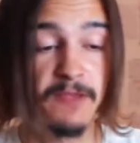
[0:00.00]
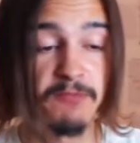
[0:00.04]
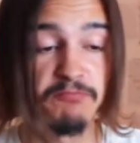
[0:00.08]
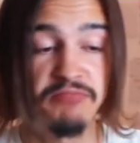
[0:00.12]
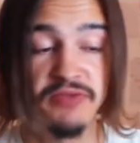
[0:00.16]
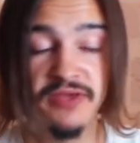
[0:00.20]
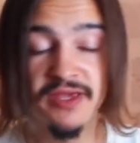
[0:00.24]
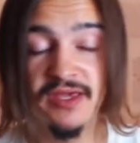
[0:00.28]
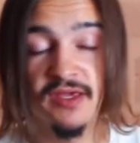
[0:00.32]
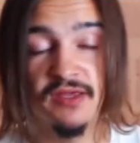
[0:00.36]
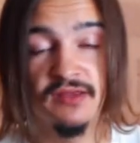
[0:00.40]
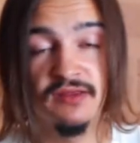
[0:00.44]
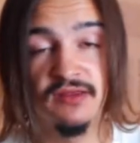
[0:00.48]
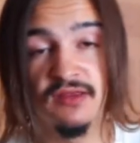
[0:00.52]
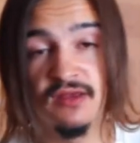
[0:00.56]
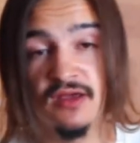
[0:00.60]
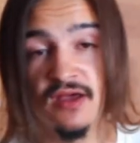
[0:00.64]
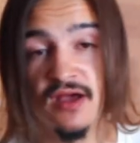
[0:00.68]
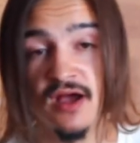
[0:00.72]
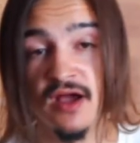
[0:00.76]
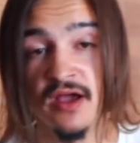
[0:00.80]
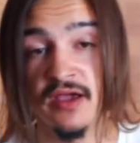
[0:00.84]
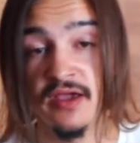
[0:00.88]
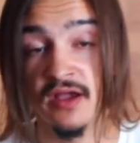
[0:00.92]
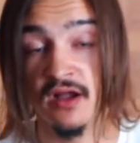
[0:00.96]
be it
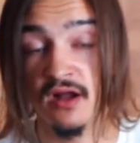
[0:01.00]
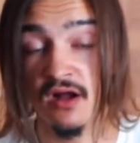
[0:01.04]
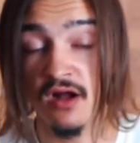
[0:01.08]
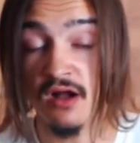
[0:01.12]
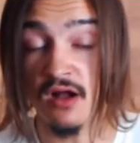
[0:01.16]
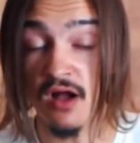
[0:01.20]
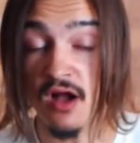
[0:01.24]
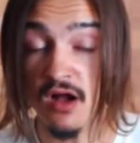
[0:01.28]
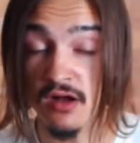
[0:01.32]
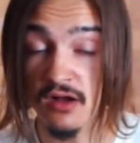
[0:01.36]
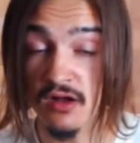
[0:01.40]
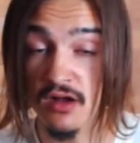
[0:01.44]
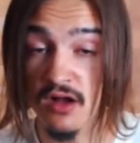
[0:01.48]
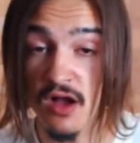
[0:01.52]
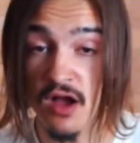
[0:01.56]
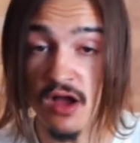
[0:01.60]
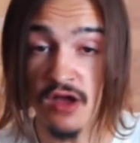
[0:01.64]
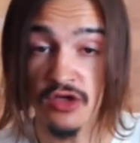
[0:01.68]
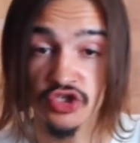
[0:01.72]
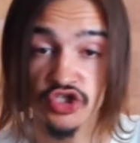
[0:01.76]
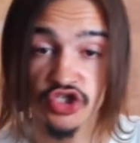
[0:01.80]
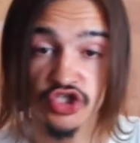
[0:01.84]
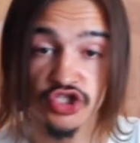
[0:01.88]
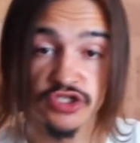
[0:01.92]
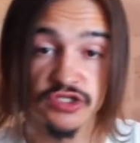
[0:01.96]

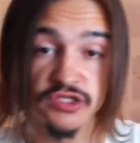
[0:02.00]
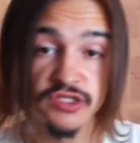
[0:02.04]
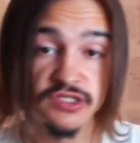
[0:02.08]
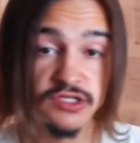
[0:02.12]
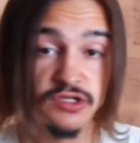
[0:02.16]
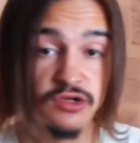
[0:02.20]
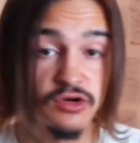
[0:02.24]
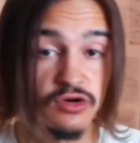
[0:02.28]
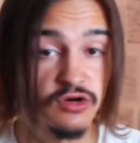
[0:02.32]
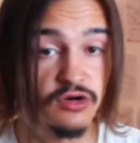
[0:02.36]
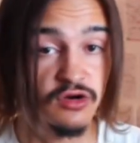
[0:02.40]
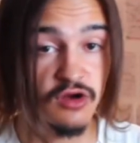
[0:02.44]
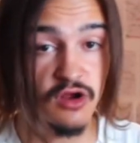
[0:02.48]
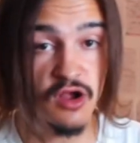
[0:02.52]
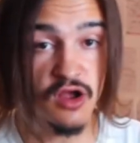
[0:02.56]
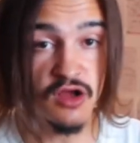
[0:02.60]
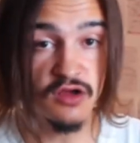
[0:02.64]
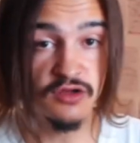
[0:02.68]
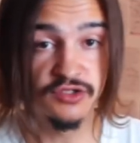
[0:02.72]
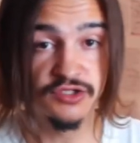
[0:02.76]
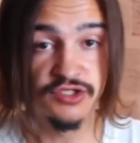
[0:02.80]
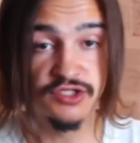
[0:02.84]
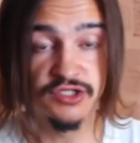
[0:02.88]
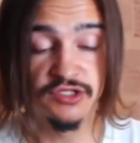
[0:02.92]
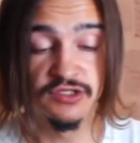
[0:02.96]
unconscious or
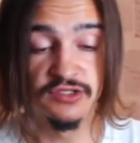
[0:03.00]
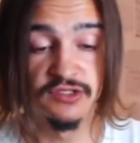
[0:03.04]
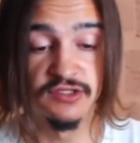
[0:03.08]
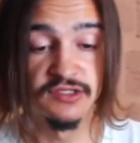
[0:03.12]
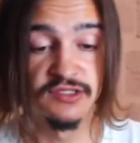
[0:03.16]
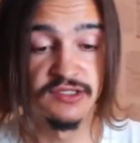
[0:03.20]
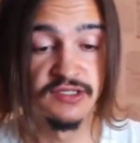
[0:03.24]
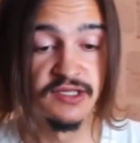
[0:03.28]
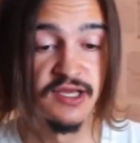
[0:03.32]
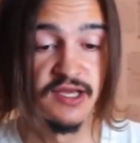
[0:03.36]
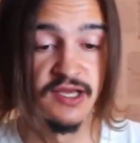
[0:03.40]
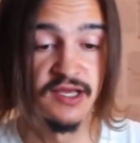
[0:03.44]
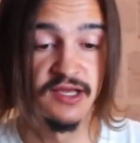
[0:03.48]
conscious.